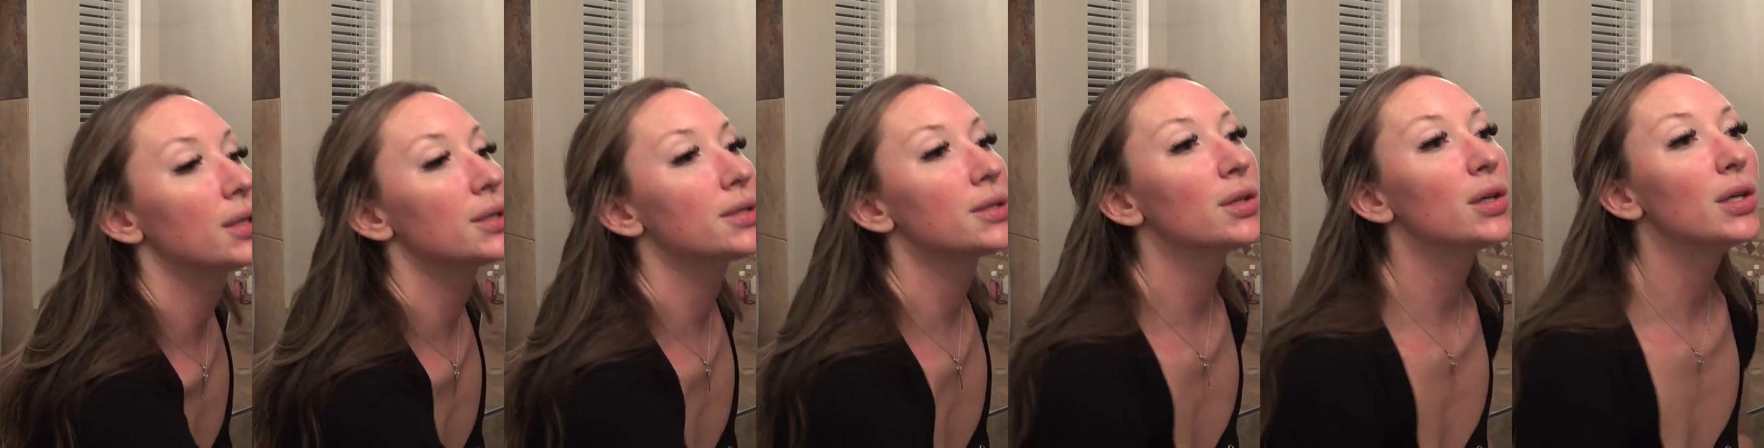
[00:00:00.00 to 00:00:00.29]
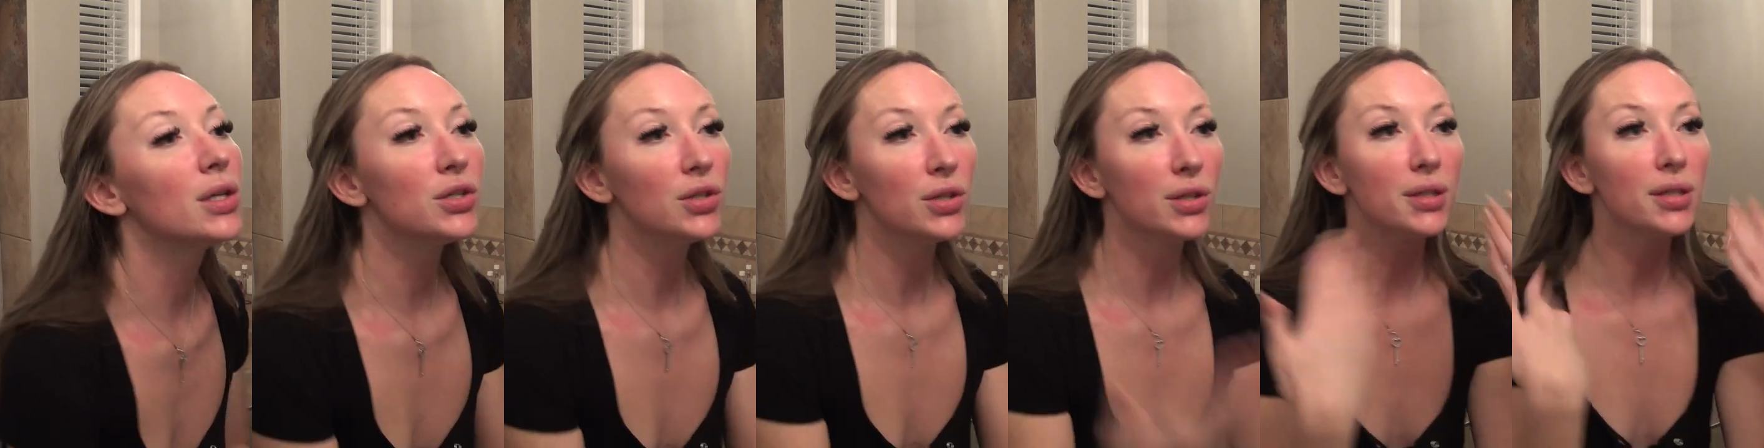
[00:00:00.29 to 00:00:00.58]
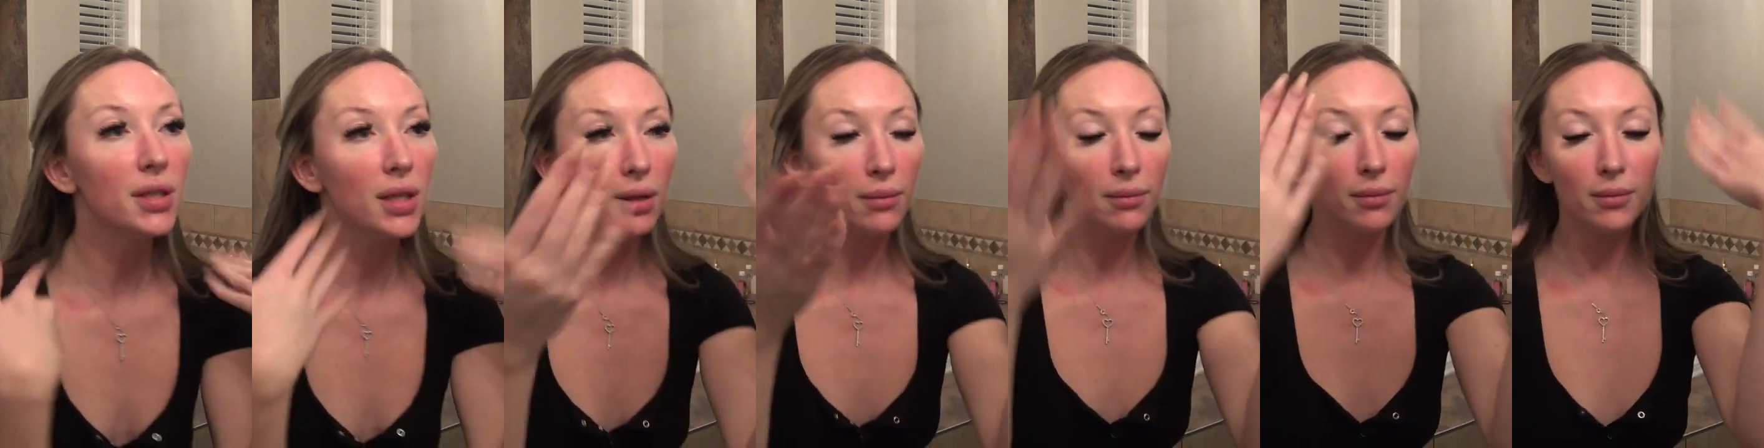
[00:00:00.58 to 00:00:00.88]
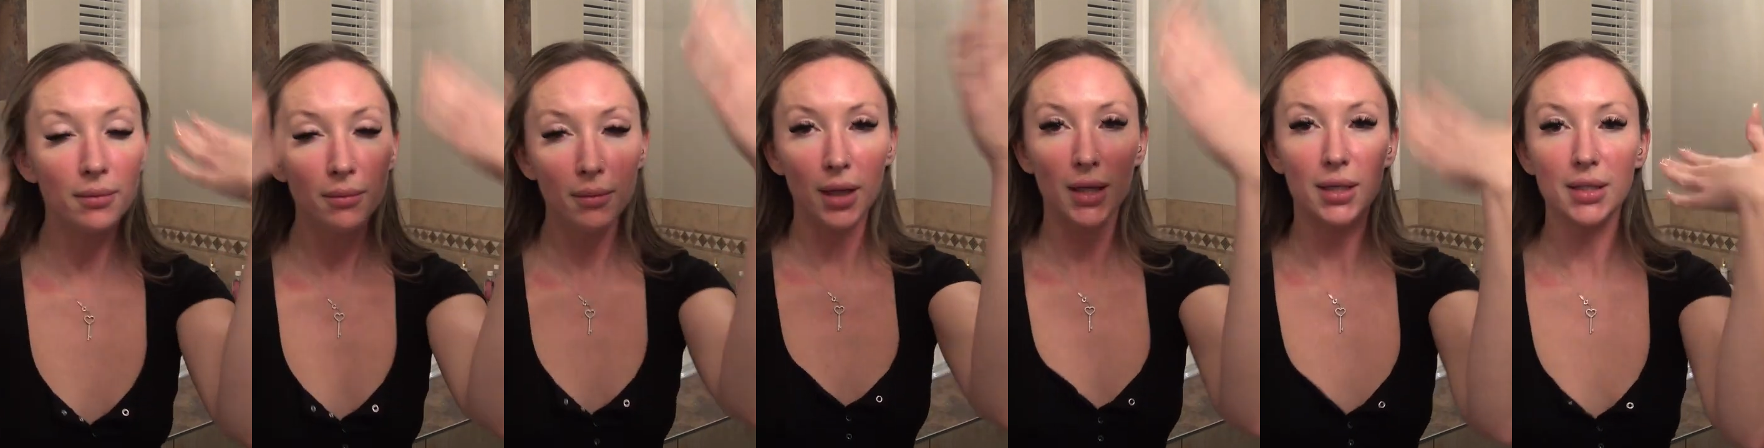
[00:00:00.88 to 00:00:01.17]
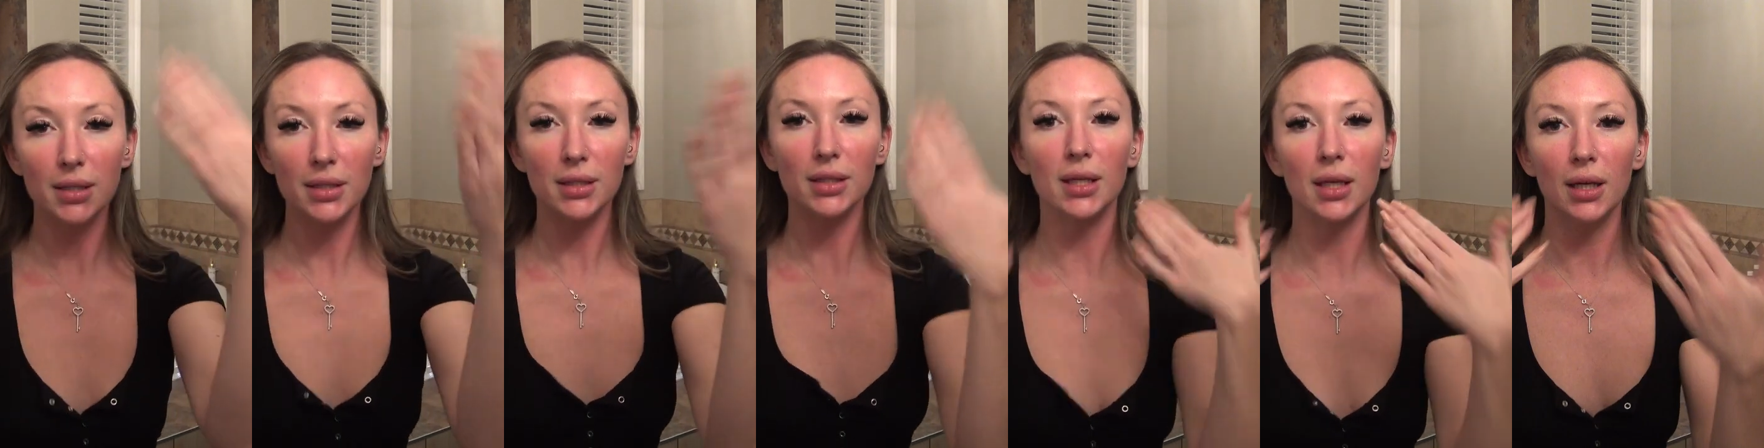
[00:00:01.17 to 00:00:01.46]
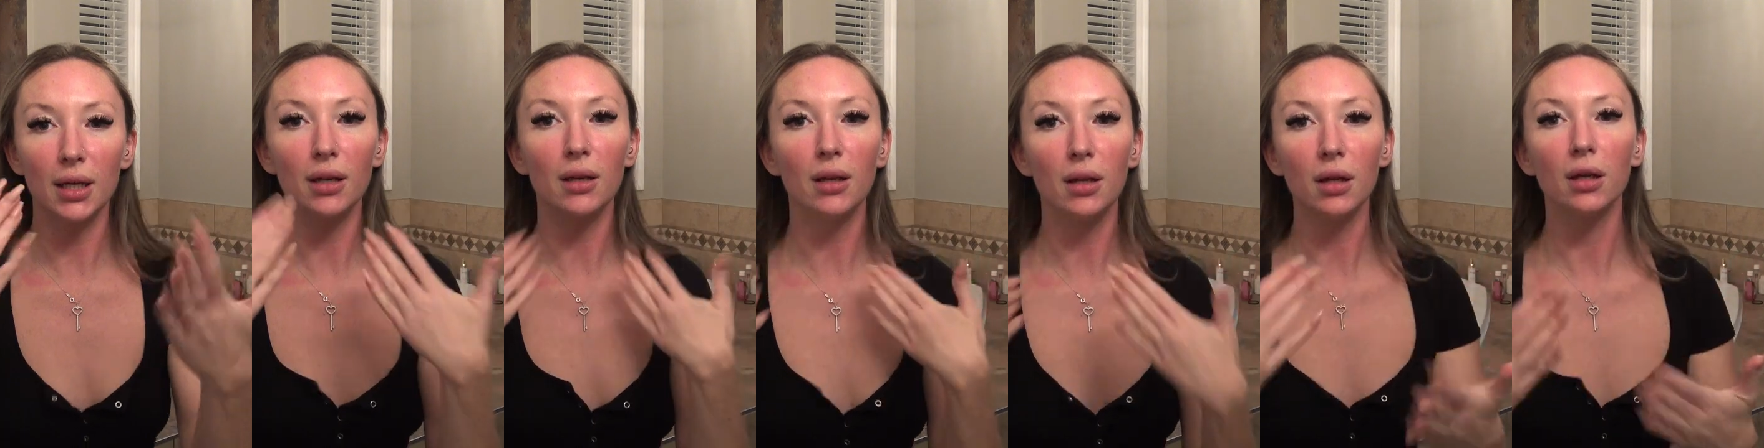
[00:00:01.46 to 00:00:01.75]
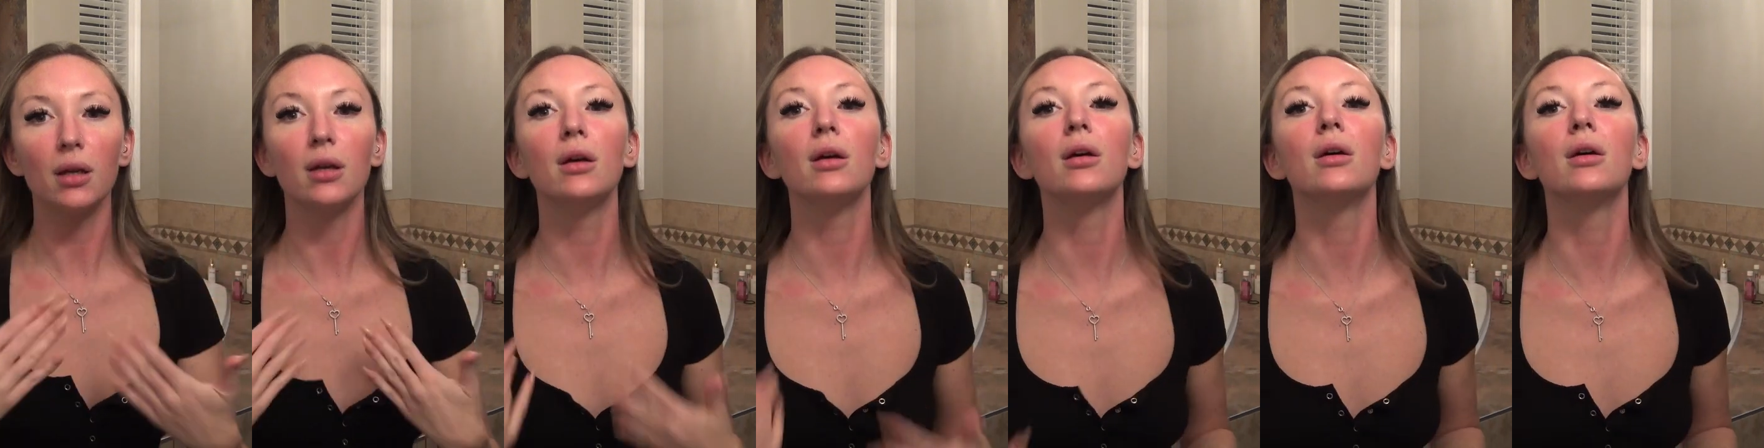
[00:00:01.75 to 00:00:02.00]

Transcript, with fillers: So as you see, my skin